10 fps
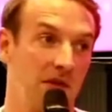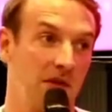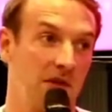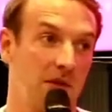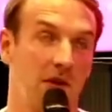
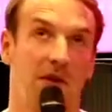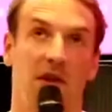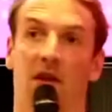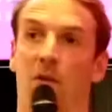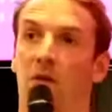So I
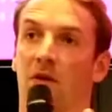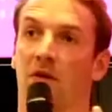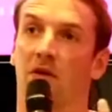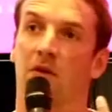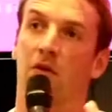think it
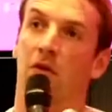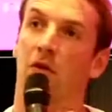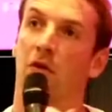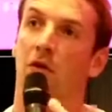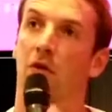was, a
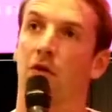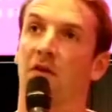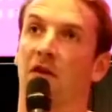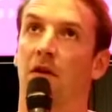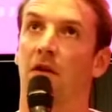good
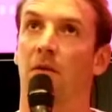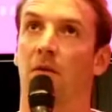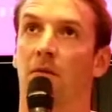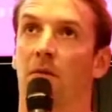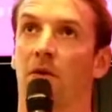deal
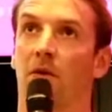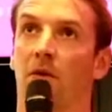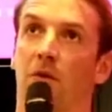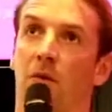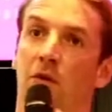
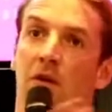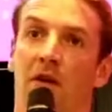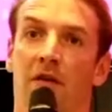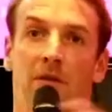because when you're